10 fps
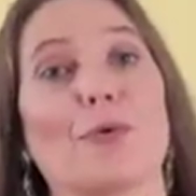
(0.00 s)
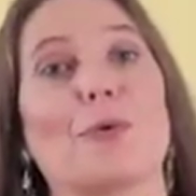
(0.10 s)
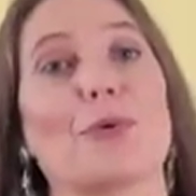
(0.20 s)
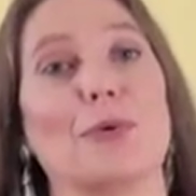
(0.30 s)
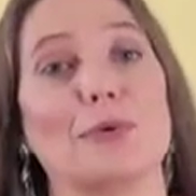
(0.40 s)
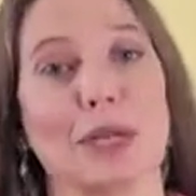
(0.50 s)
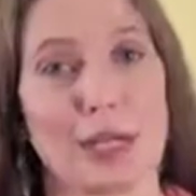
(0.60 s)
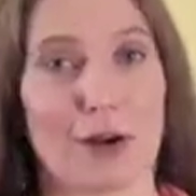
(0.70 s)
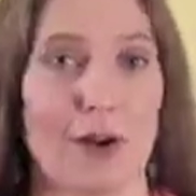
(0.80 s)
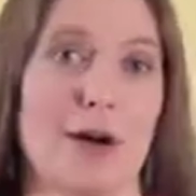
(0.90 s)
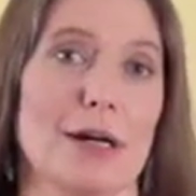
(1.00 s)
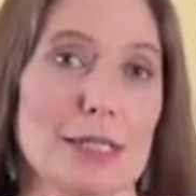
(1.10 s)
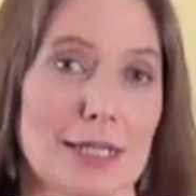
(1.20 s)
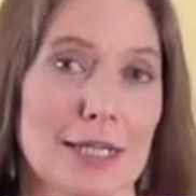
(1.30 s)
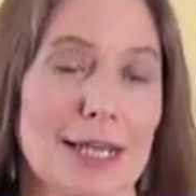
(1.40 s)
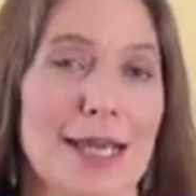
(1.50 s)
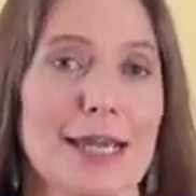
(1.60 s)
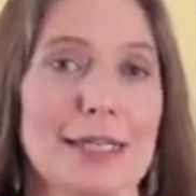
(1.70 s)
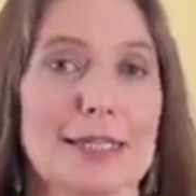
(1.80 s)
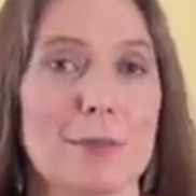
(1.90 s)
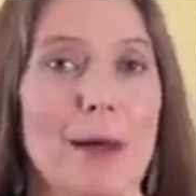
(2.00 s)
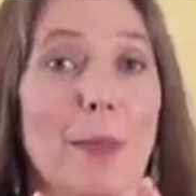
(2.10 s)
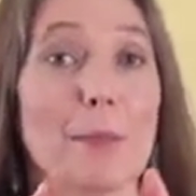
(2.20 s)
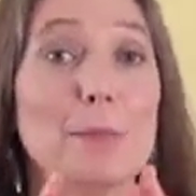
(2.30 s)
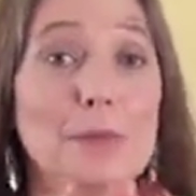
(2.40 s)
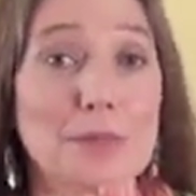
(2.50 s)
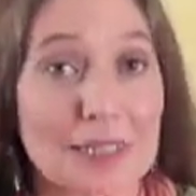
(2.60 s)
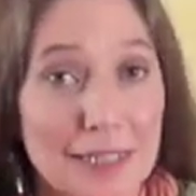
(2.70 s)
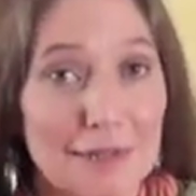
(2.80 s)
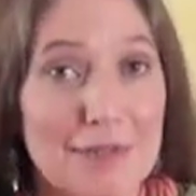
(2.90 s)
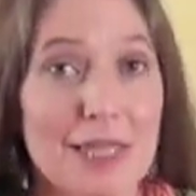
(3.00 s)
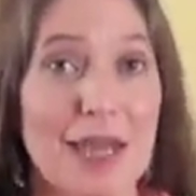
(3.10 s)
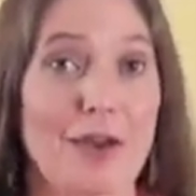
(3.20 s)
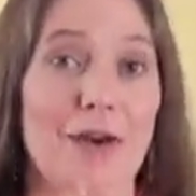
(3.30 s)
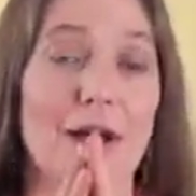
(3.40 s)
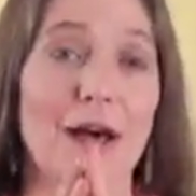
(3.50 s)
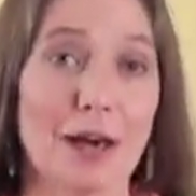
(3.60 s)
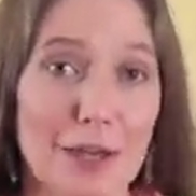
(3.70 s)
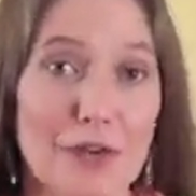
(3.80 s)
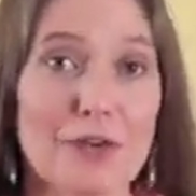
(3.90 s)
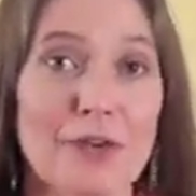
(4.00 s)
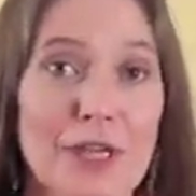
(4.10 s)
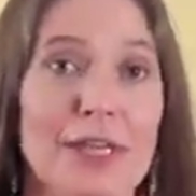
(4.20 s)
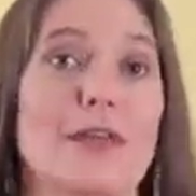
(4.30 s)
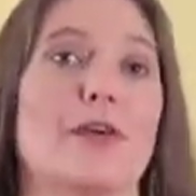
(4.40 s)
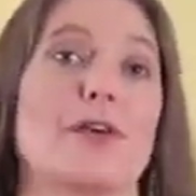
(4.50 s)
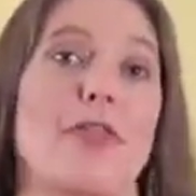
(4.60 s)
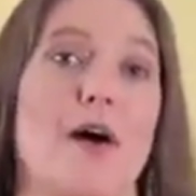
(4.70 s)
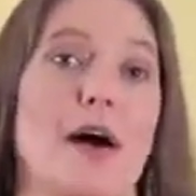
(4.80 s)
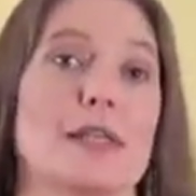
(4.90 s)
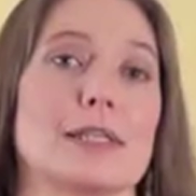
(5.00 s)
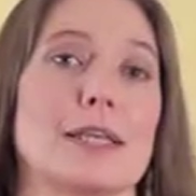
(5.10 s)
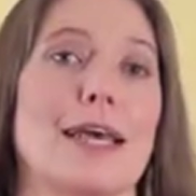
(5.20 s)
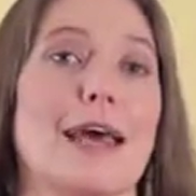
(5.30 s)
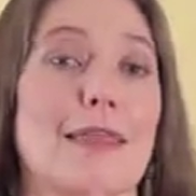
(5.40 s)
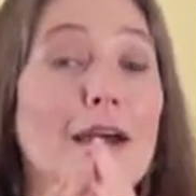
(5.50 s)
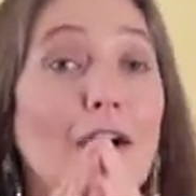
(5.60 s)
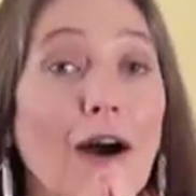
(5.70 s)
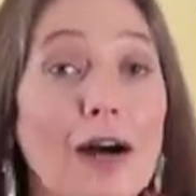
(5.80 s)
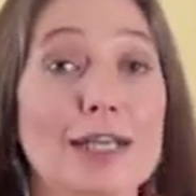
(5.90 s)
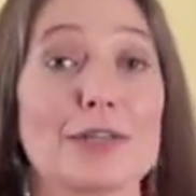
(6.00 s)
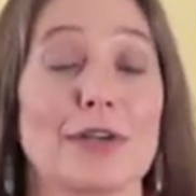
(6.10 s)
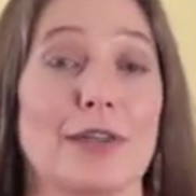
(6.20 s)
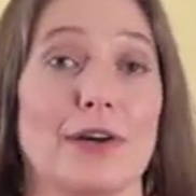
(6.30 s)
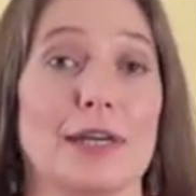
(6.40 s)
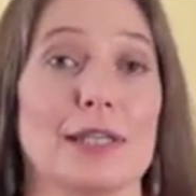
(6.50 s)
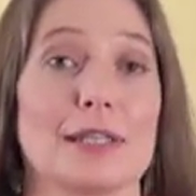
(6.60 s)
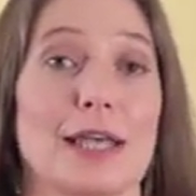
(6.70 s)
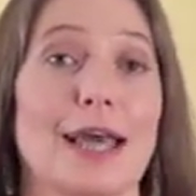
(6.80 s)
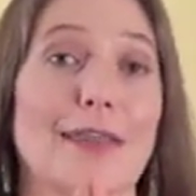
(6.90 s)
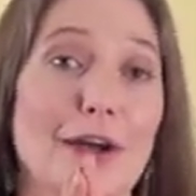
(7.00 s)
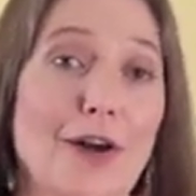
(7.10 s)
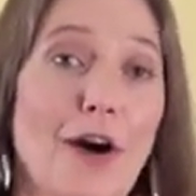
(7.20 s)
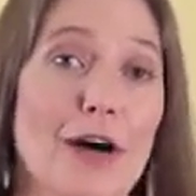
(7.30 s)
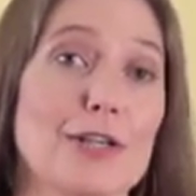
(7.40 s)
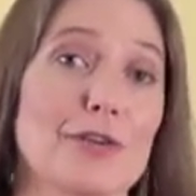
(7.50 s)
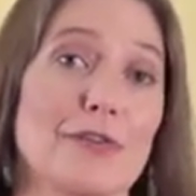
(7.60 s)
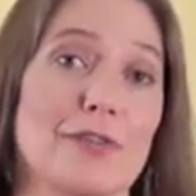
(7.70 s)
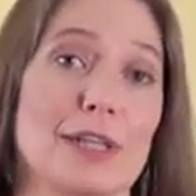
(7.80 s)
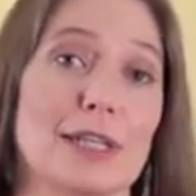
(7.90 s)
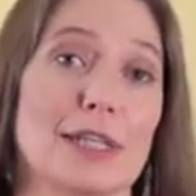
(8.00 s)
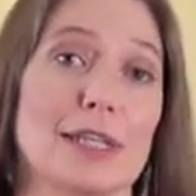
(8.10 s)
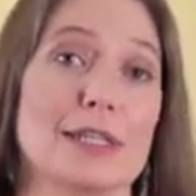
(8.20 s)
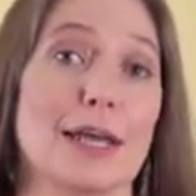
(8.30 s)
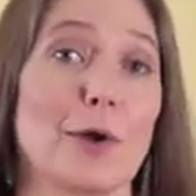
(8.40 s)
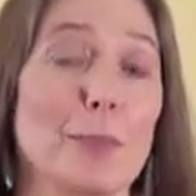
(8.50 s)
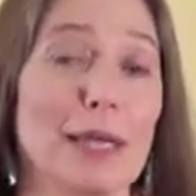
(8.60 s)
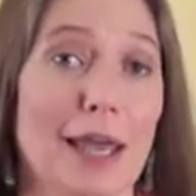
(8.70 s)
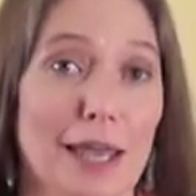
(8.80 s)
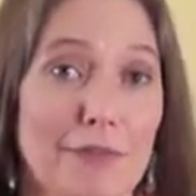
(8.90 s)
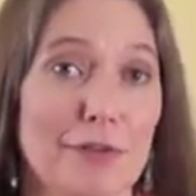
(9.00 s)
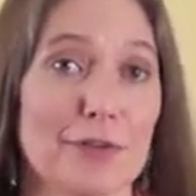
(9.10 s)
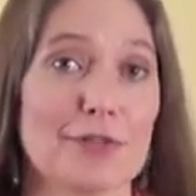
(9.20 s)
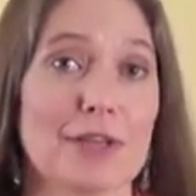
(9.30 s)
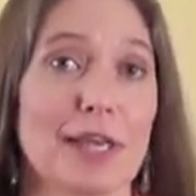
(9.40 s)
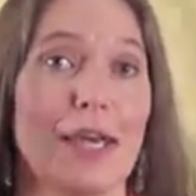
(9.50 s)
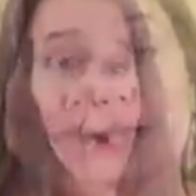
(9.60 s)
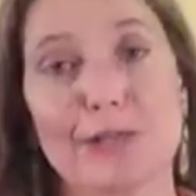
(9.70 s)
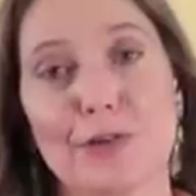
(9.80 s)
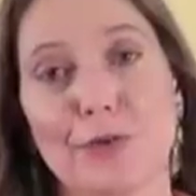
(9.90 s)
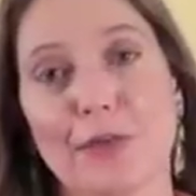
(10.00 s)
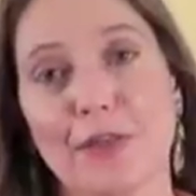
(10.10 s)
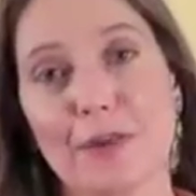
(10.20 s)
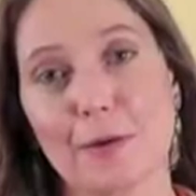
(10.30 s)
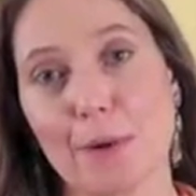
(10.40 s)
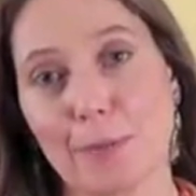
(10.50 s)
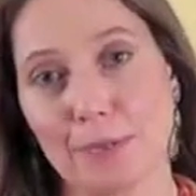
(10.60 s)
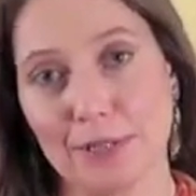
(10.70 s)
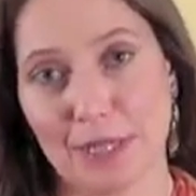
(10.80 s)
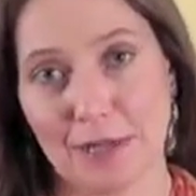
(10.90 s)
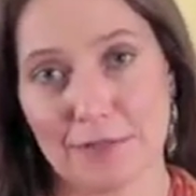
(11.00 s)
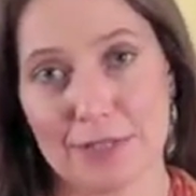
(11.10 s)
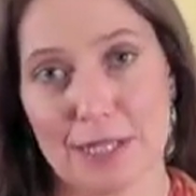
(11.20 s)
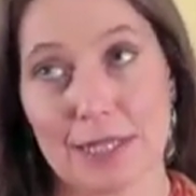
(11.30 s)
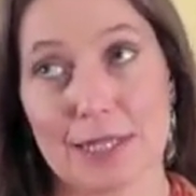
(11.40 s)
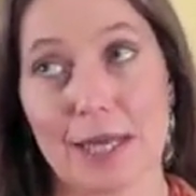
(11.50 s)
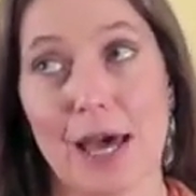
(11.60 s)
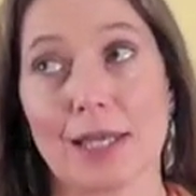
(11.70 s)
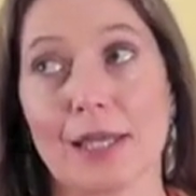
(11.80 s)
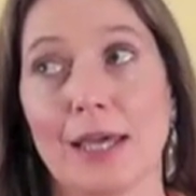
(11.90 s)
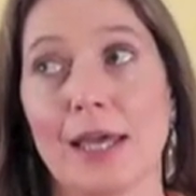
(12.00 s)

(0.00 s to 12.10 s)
the root cause. It's about the beliefs that are underneath our thoughts, that cause our thoughts, that cause our feelings and our behaviors. So the thing about beliefs is that